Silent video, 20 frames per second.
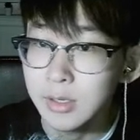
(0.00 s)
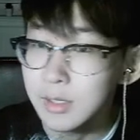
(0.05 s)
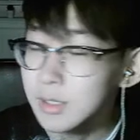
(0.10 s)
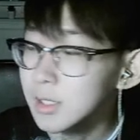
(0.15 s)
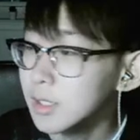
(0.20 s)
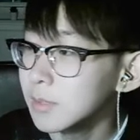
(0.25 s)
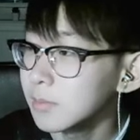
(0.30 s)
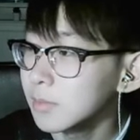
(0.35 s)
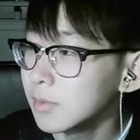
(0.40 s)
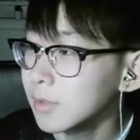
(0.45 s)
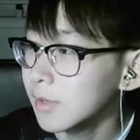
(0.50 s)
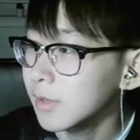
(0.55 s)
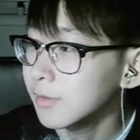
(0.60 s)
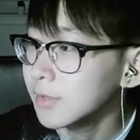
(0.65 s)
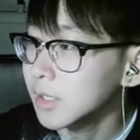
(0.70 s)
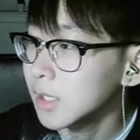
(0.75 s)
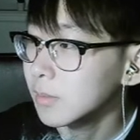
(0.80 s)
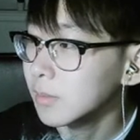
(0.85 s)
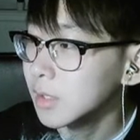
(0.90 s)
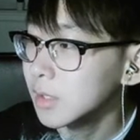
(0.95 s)
simple if
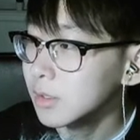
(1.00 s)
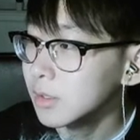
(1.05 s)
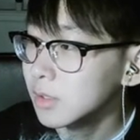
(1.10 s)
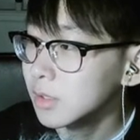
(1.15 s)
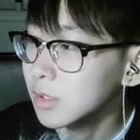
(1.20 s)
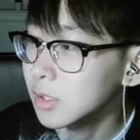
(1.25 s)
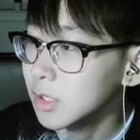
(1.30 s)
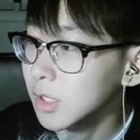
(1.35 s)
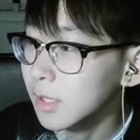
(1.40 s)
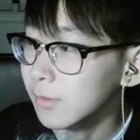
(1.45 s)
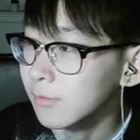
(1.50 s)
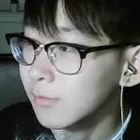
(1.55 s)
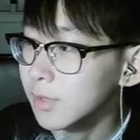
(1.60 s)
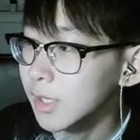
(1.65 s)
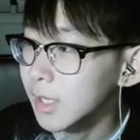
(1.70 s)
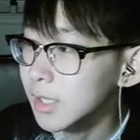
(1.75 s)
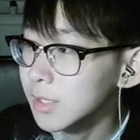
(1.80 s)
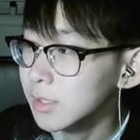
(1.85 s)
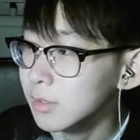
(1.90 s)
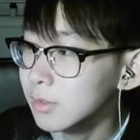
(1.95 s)
statement to check for
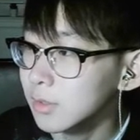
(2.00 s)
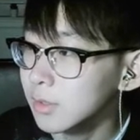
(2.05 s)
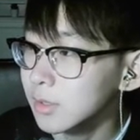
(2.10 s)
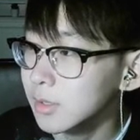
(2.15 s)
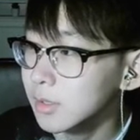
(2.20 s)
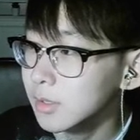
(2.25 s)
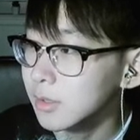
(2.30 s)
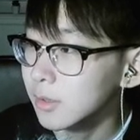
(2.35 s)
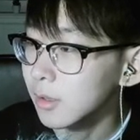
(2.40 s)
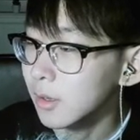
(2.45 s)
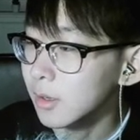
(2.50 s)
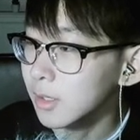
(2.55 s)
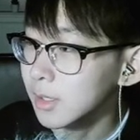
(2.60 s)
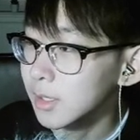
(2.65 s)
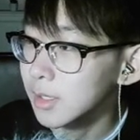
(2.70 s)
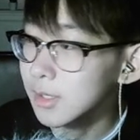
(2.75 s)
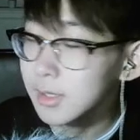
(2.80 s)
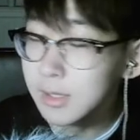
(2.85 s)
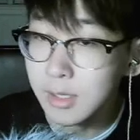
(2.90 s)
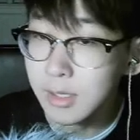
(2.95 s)
the asynchronous clock
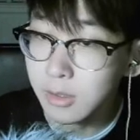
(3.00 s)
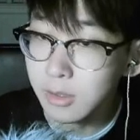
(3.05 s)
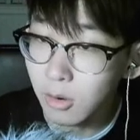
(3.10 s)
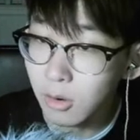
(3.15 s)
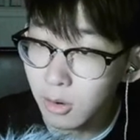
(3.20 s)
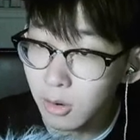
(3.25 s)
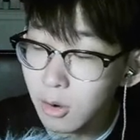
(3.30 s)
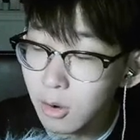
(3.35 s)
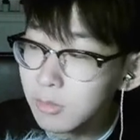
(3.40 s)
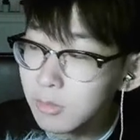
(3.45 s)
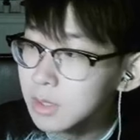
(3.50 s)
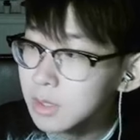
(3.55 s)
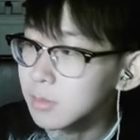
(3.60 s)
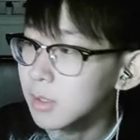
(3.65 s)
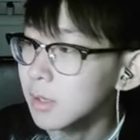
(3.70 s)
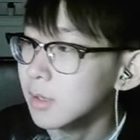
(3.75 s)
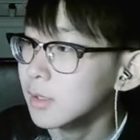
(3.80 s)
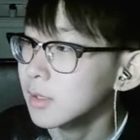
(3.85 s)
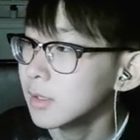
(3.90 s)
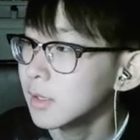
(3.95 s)
inside our always
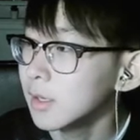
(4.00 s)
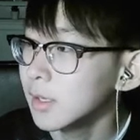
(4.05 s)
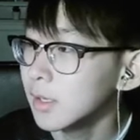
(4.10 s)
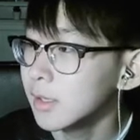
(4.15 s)
block